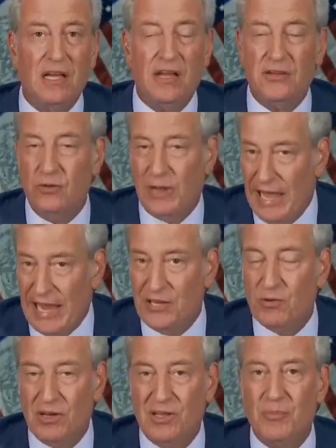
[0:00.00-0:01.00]
And you
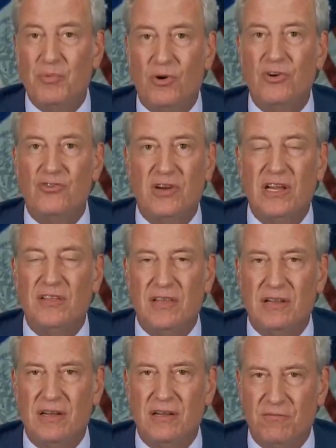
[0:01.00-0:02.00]
accurately portrayed
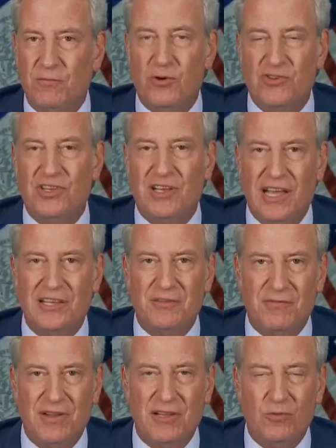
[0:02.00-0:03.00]
that unfortunately I had
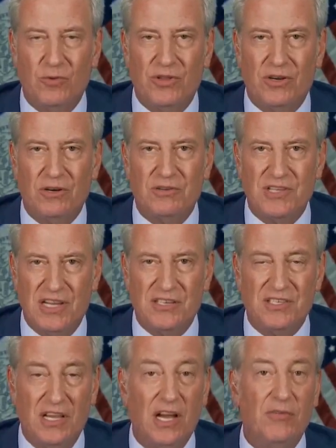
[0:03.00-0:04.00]
to fight with our
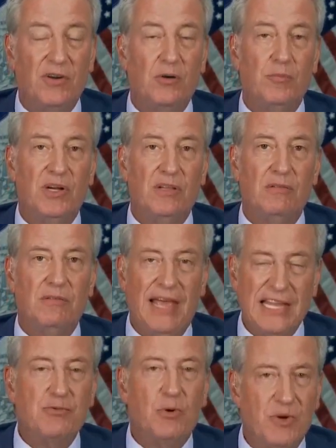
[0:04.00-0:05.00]
state's governor, but
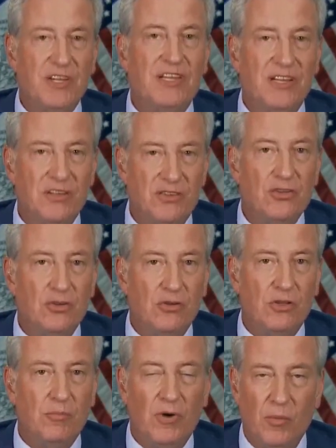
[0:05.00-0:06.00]
that's what we needed to
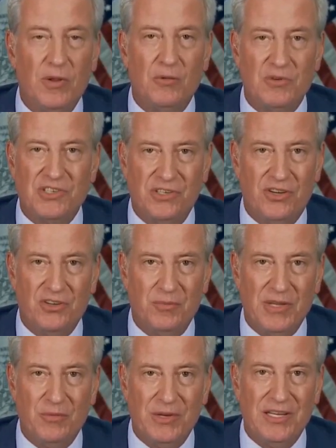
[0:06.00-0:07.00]
do. The moment it was clear to
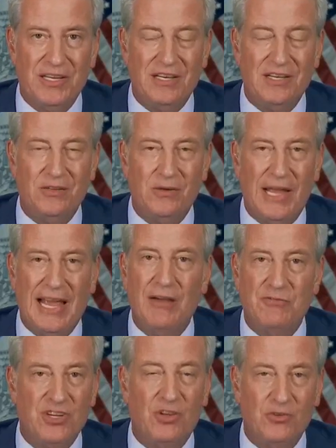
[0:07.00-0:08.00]
me we needed to
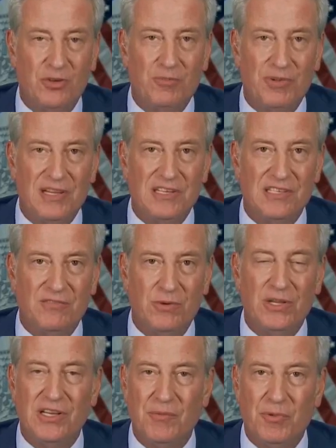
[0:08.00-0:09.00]
have shelter in place, if
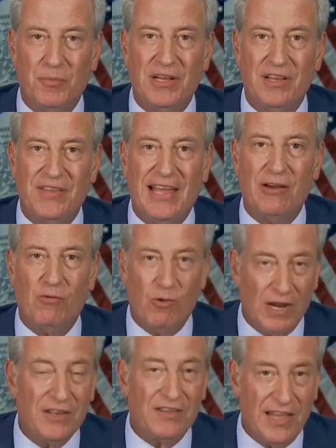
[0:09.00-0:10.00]
we had implemented that
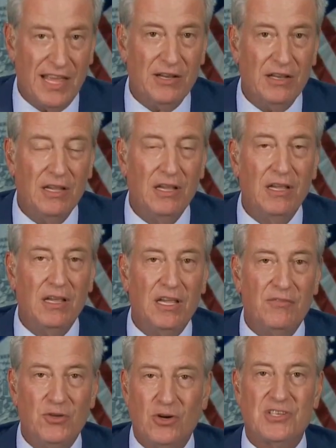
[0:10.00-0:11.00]
right then,
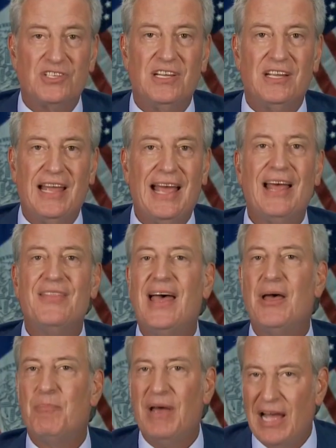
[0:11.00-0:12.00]
if New York City had had
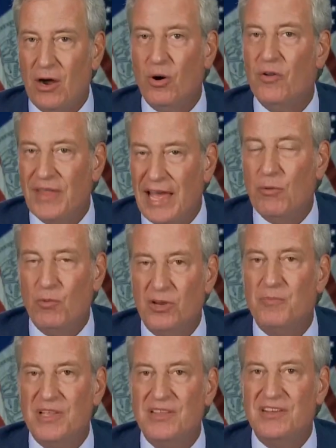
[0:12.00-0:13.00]
that power, that would
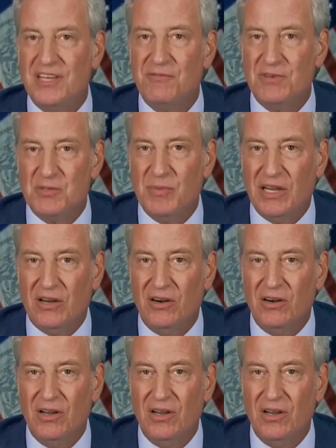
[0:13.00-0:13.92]
have been the difference maker.